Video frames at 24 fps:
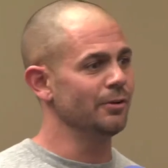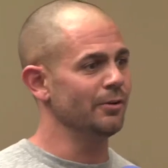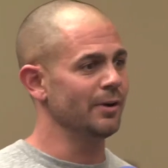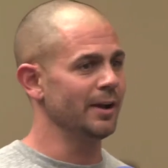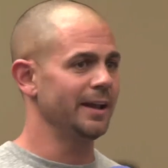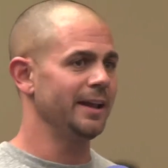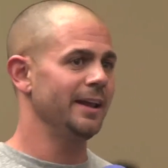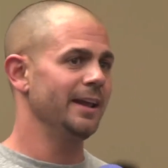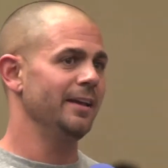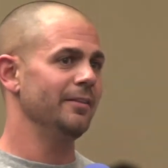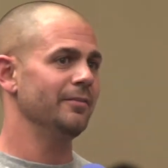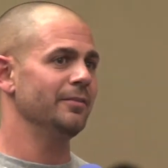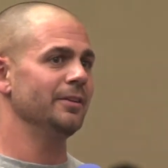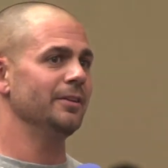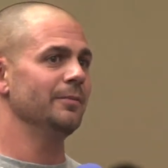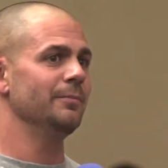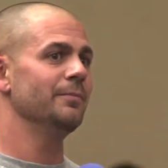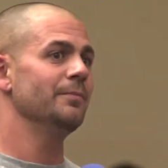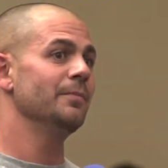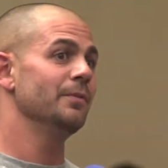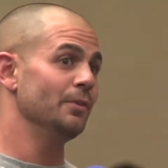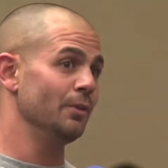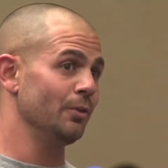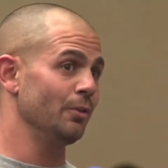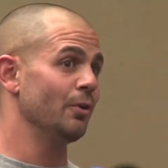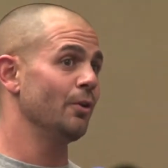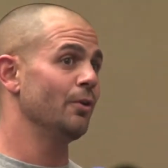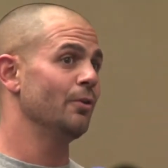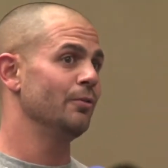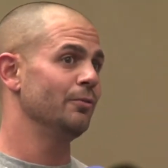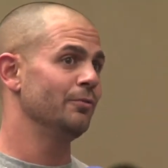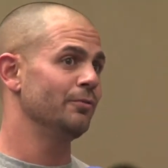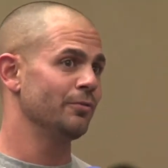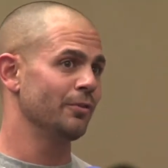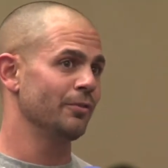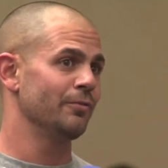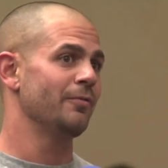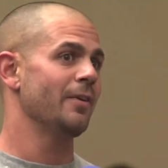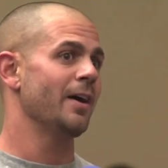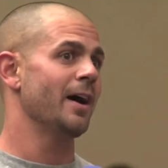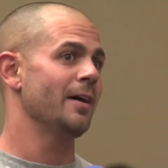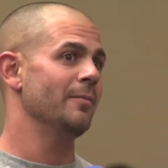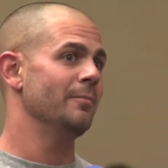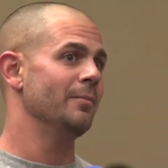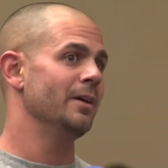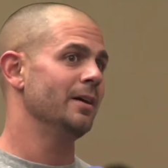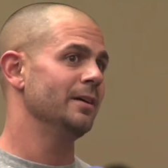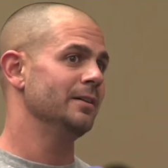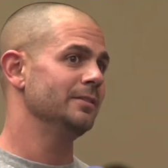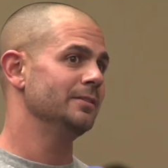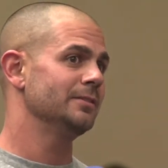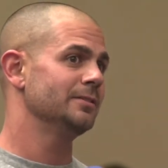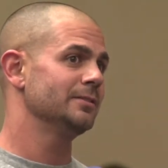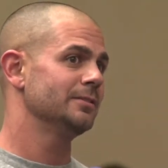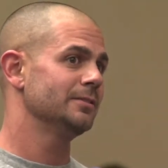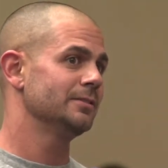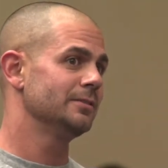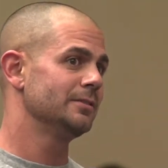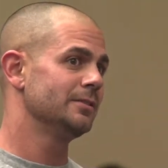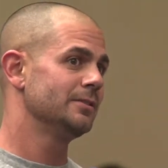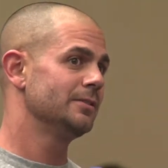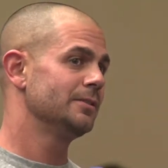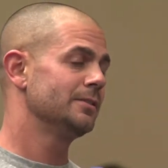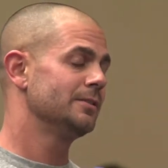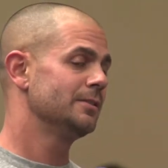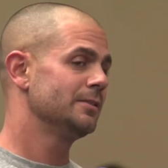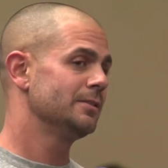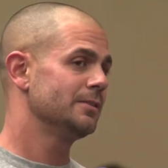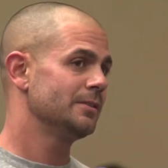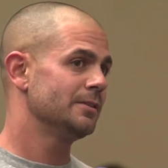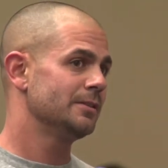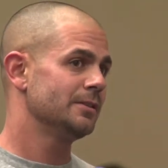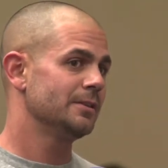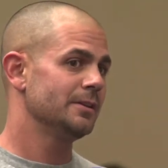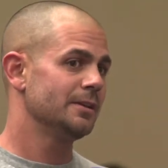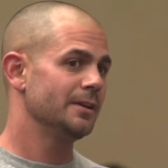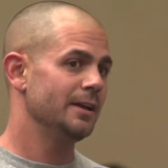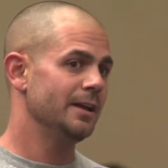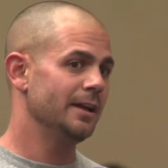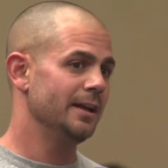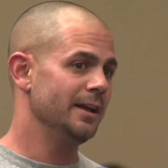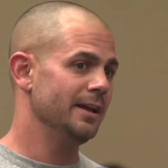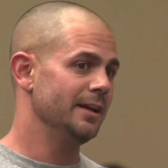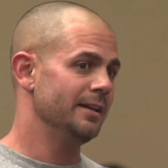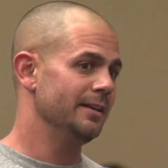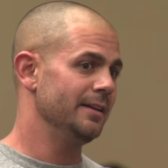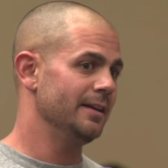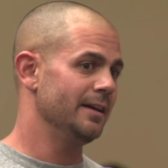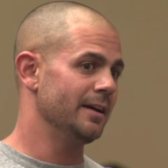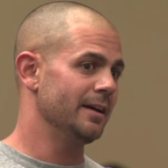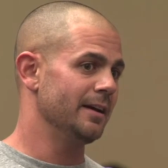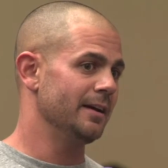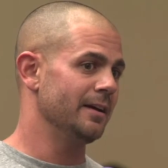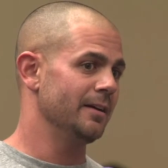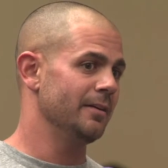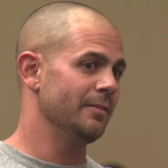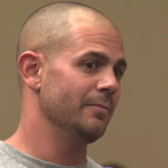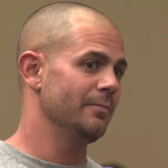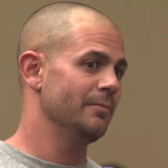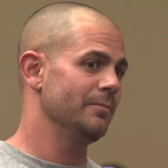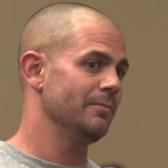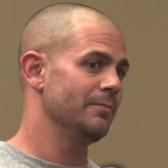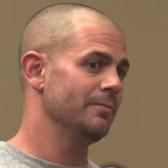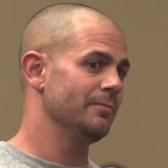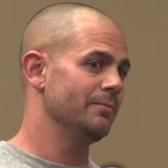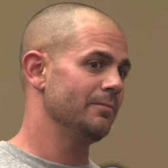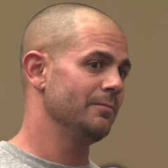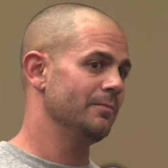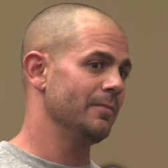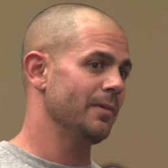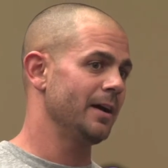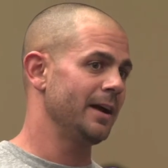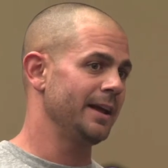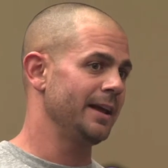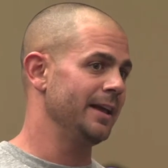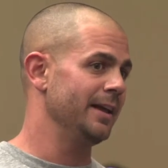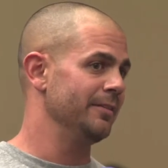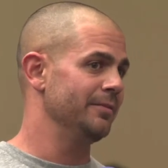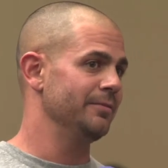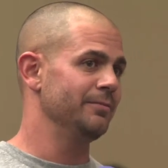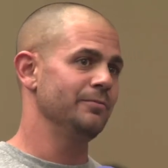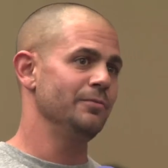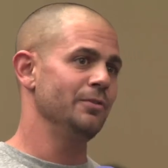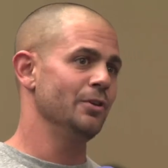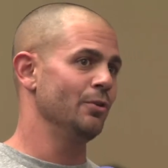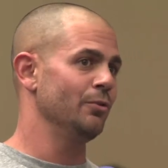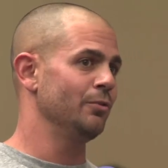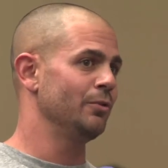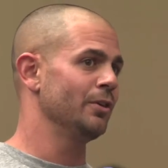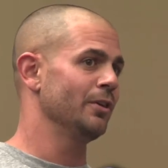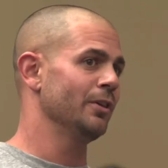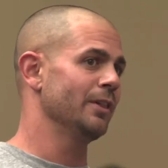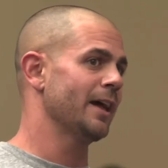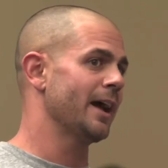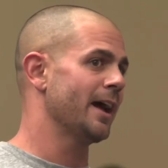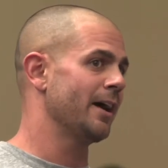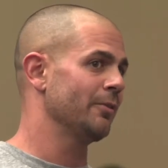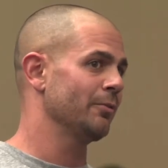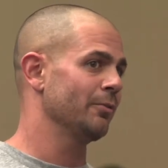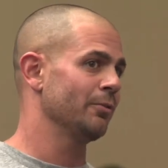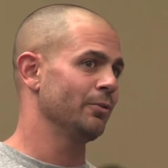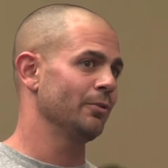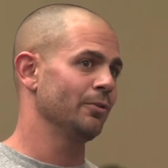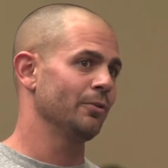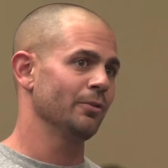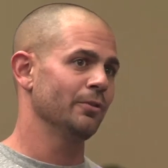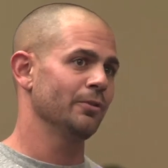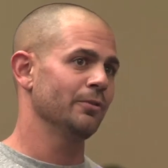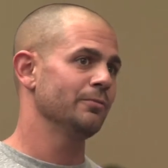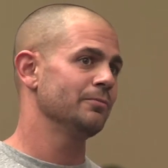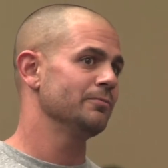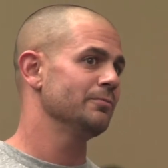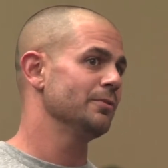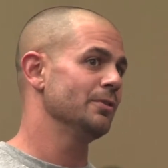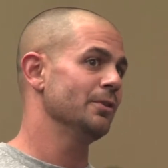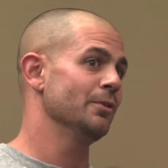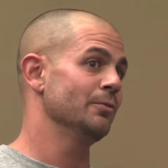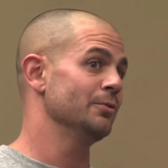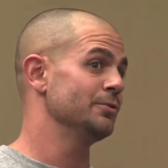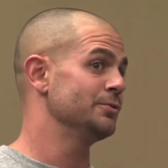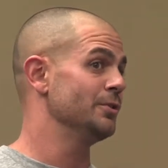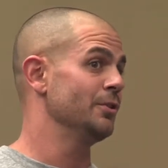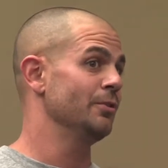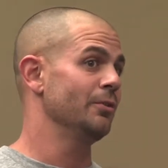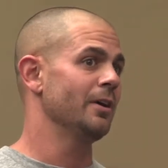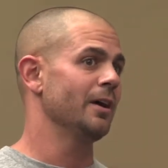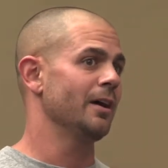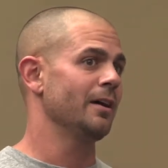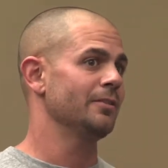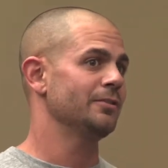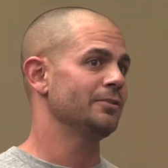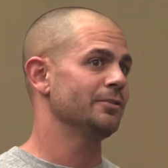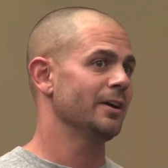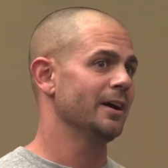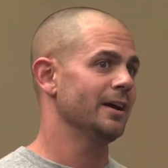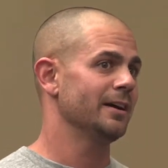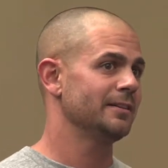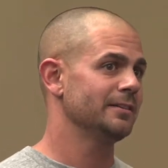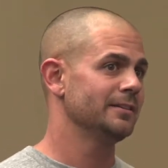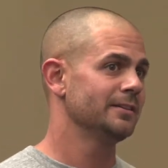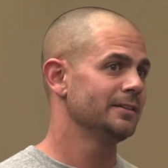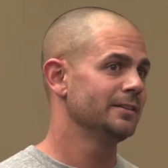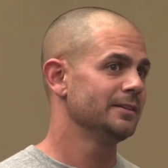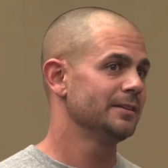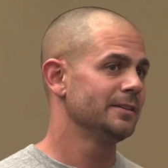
I gave it the loan for 5 months, and I gave no collateral, or there was no contract.